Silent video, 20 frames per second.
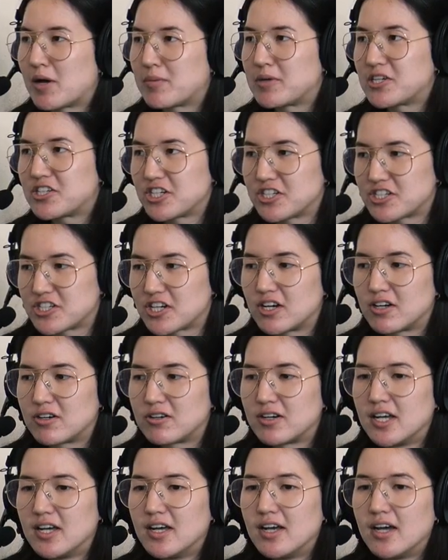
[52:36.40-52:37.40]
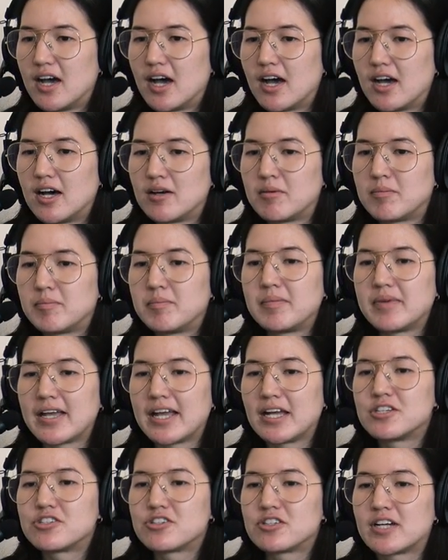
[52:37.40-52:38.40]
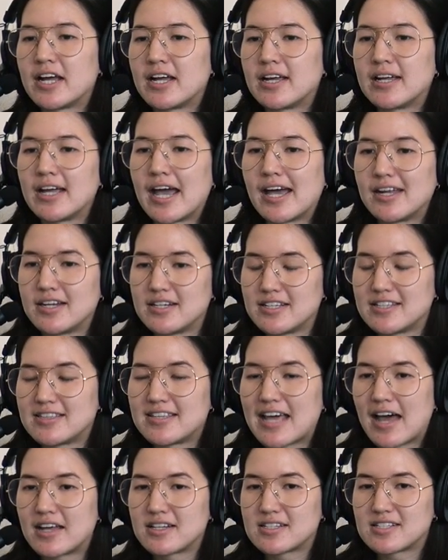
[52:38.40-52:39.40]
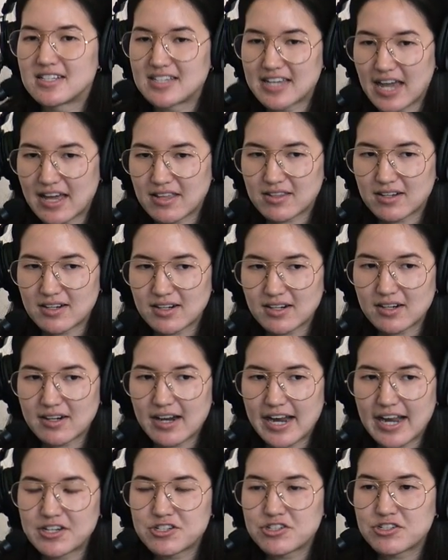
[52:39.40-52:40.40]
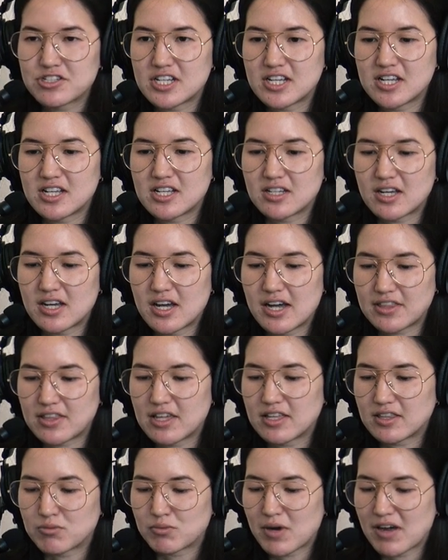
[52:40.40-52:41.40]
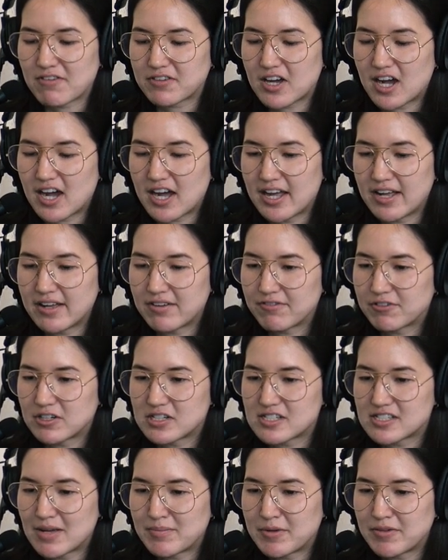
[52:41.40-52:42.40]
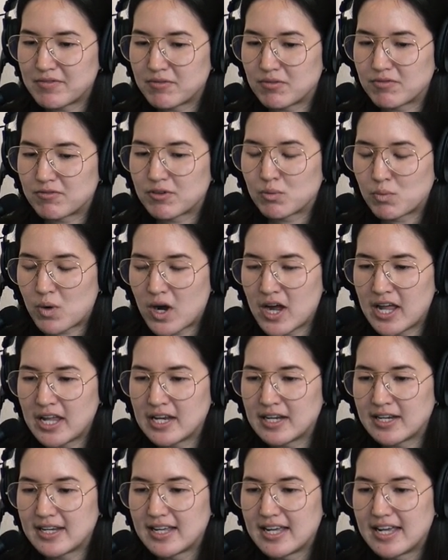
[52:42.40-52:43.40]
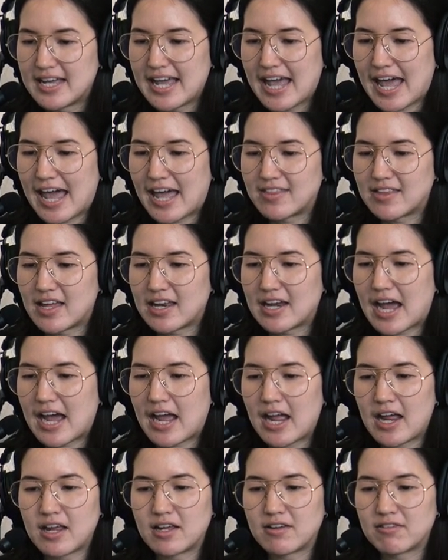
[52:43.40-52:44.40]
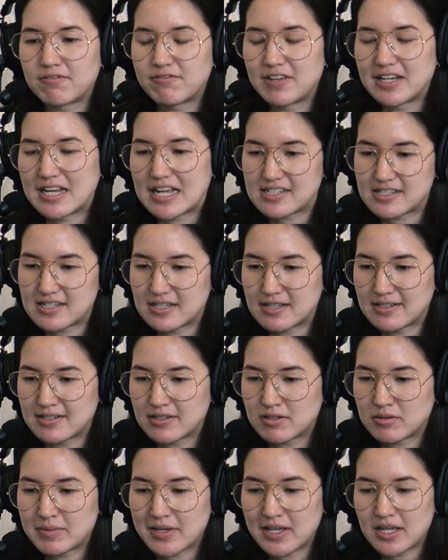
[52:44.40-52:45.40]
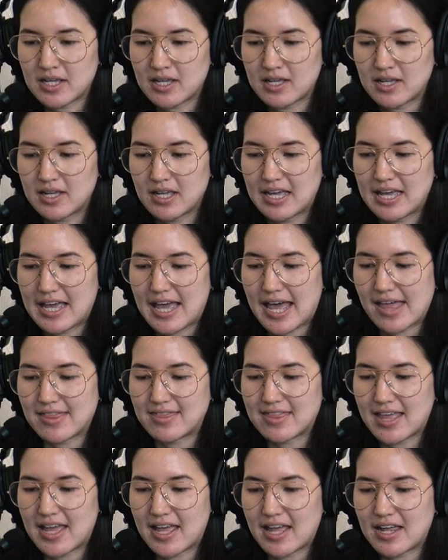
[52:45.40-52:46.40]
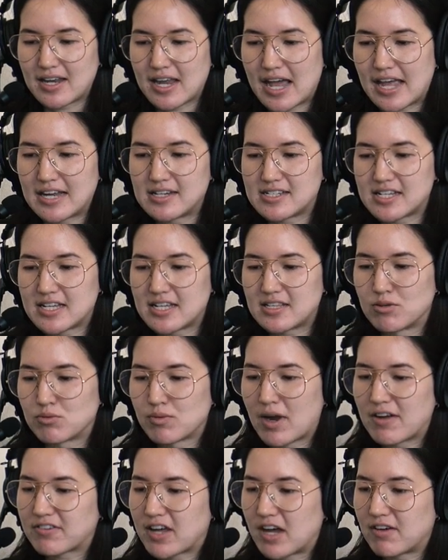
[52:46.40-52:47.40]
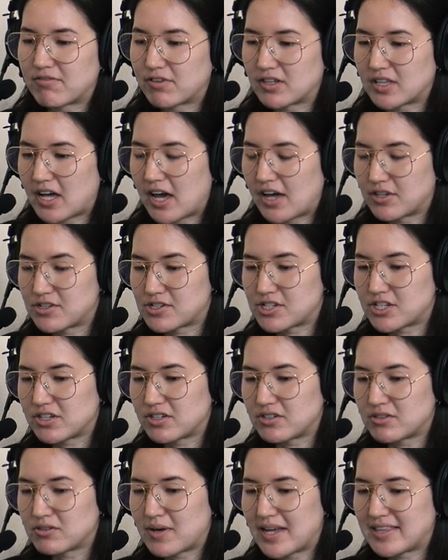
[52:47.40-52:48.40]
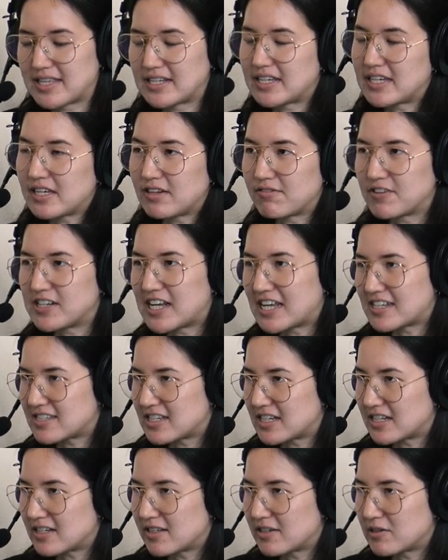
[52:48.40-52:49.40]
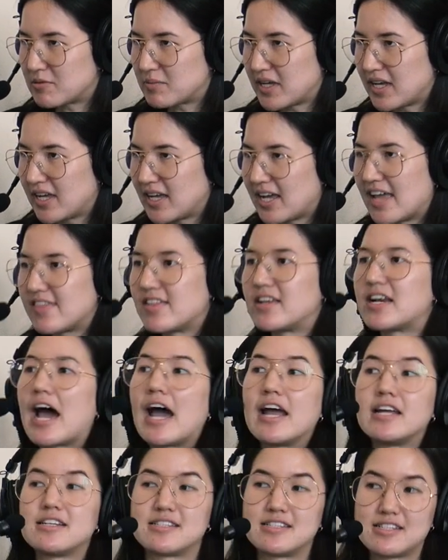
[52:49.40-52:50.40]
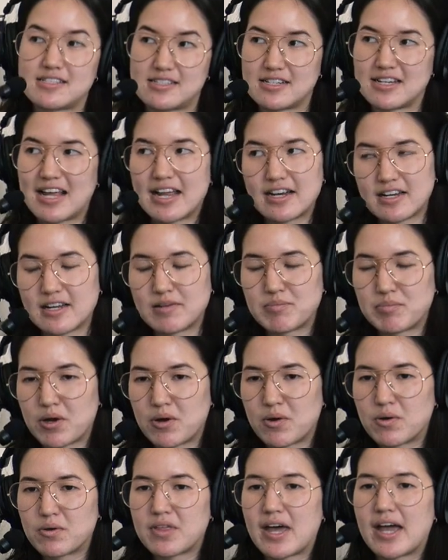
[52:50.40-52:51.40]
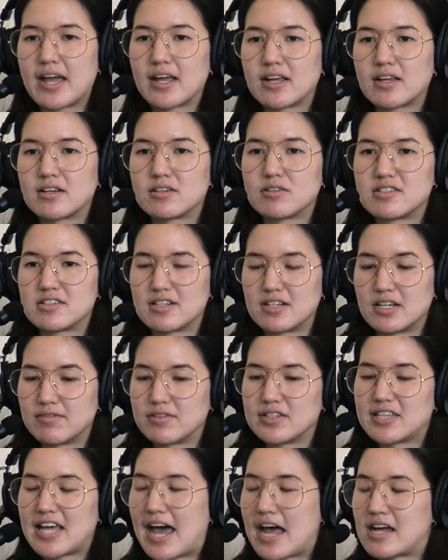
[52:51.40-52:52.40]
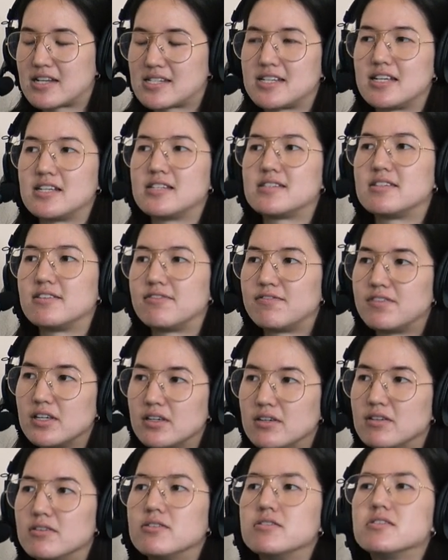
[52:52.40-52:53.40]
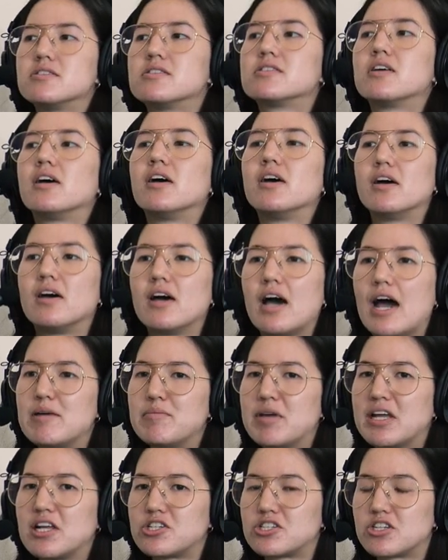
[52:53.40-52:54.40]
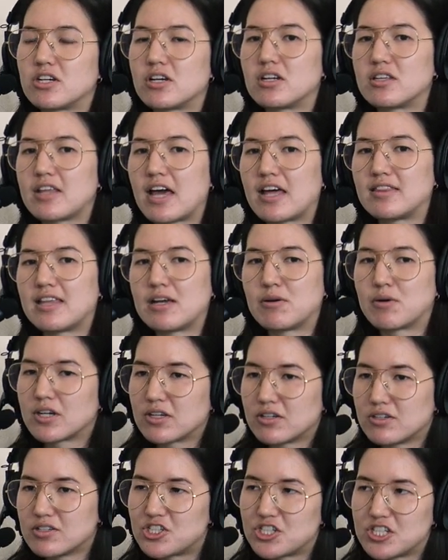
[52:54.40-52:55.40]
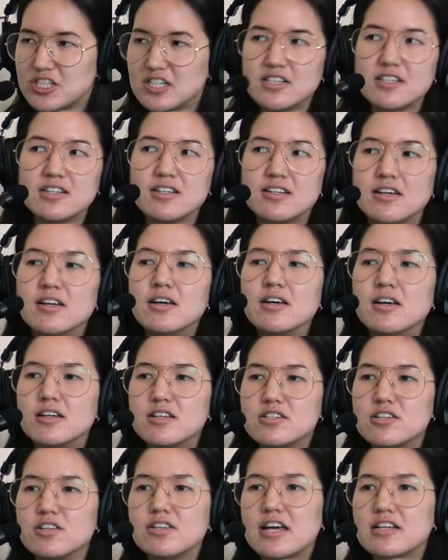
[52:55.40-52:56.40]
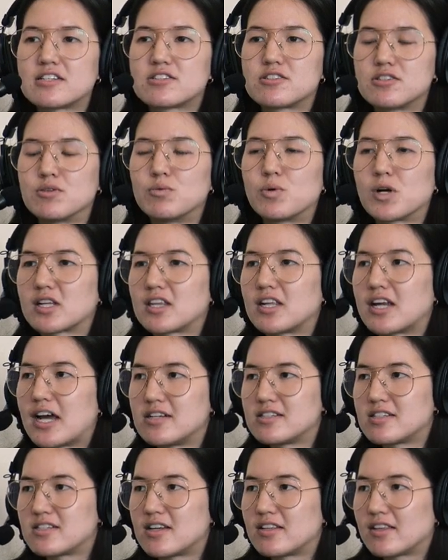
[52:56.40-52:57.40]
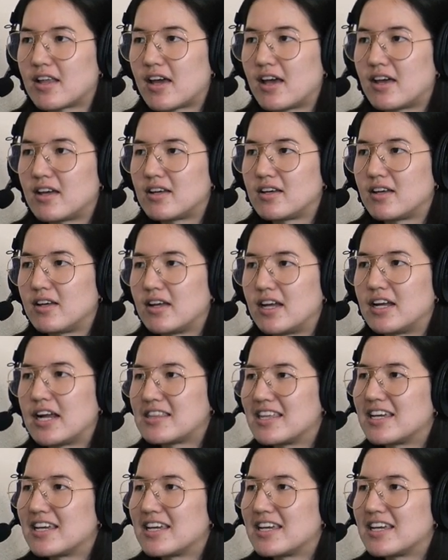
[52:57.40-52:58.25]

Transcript: Puppet Shit Show. Um, Andrew and I edited that together. Andrew did, I think, the rough cut for some of for one, and then I finessed it a little bit, and then I did the rough cut for the other two, and then he finessed it a little bit, and then I assistant edited both. I delivered the assets to Fuse. I made sure that they were Gucci. So that's the work that I did on that, and I